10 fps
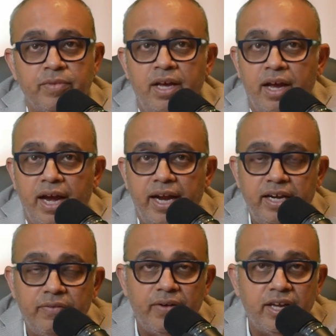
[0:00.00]

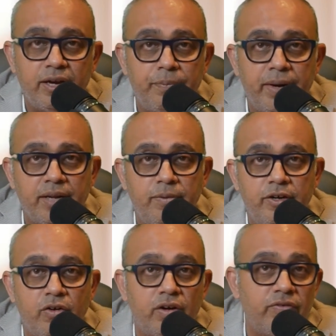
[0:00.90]
Identifying compatible
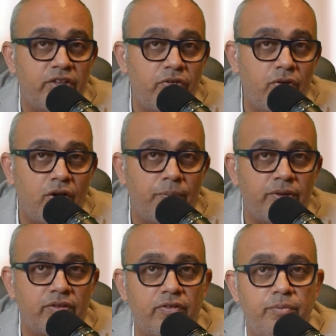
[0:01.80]
donor with two copies
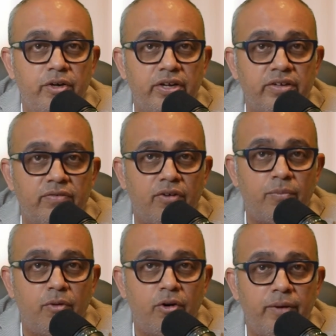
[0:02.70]
of the mutation for
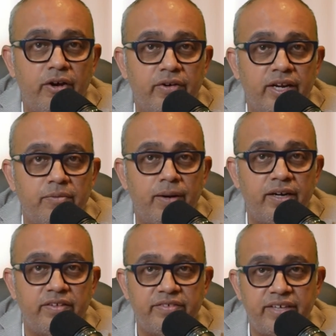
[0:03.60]
bone marrow transplant
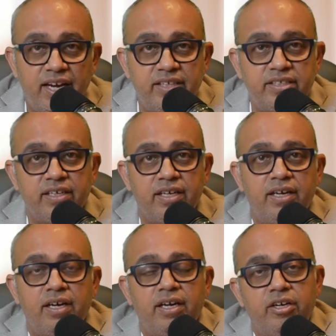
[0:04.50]
is challenging
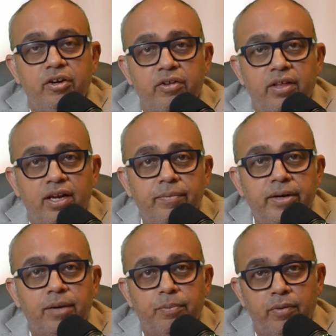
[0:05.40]
due to the
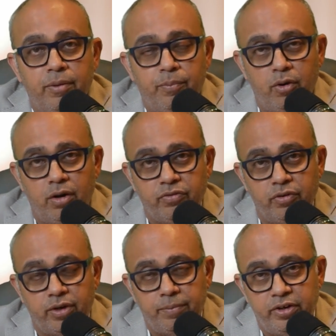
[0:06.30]
limited pool of
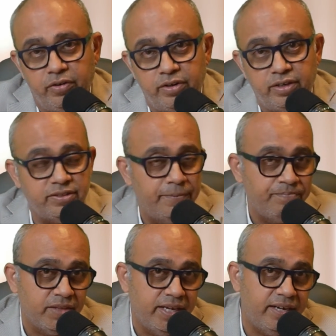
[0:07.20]
suitable donors.
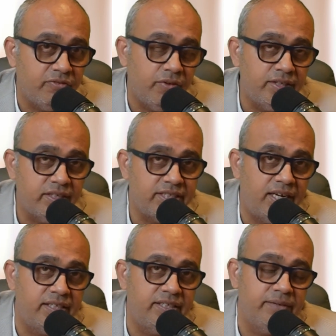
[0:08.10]
It is further
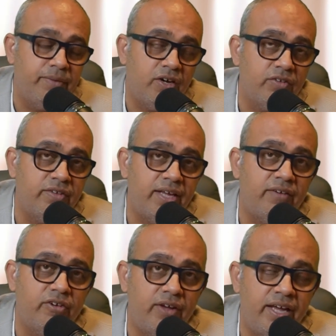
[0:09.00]
challenging because they have
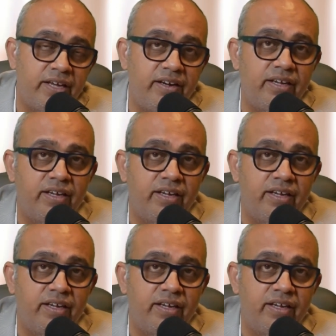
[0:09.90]
to agree